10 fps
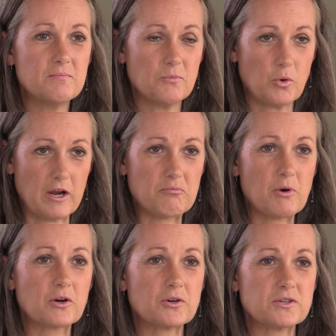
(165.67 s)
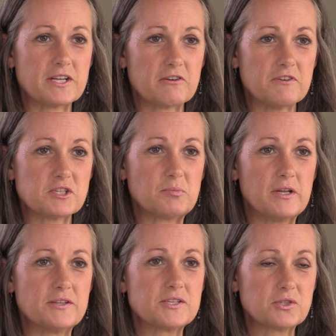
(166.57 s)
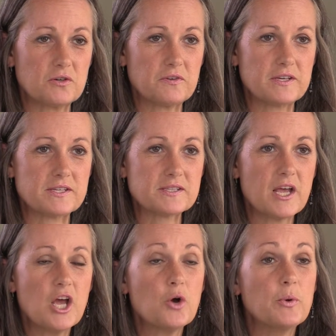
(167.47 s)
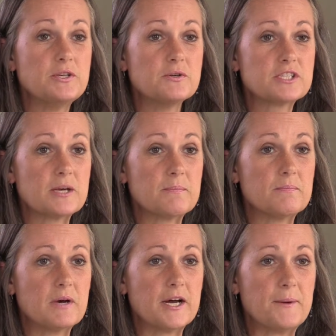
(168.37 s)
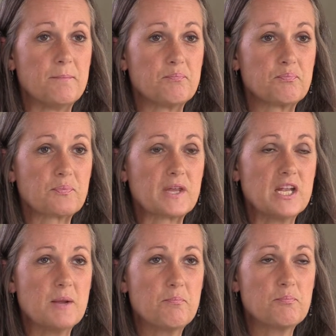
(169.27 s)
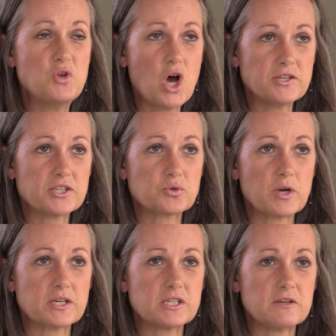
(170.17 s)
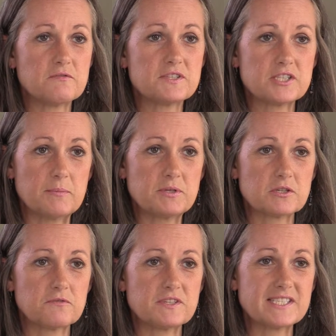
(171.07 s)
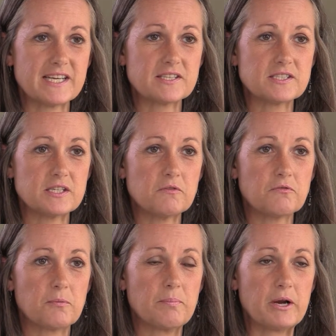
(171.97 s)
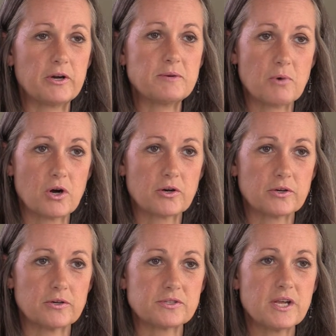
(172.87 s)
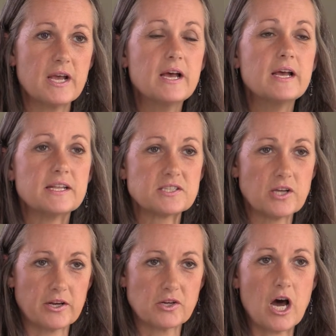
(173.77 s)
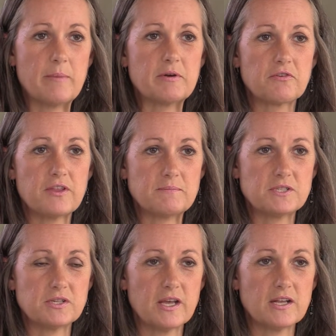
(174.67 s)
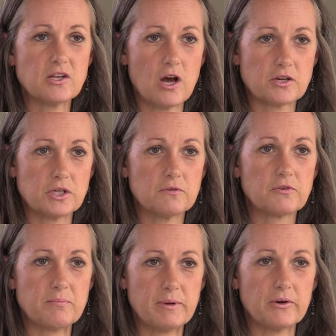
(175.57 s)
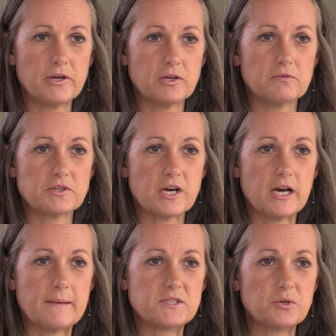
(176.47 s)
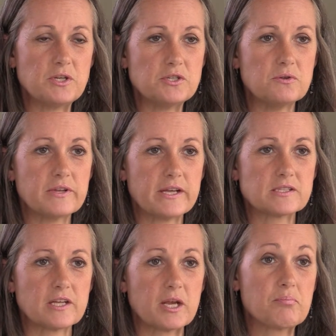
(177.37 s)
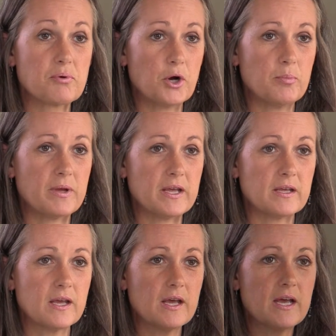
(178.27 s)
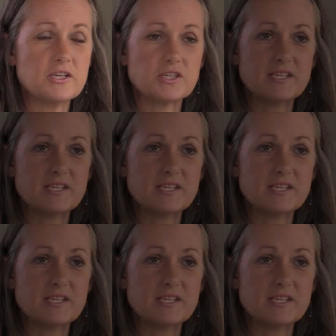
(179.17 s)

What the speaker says: grave markers that are visible on the surface. We do some non-destructive subsurface testing for buried markers. It's not uncommon for them to get knocked over and buried over time, so we do things like probing, just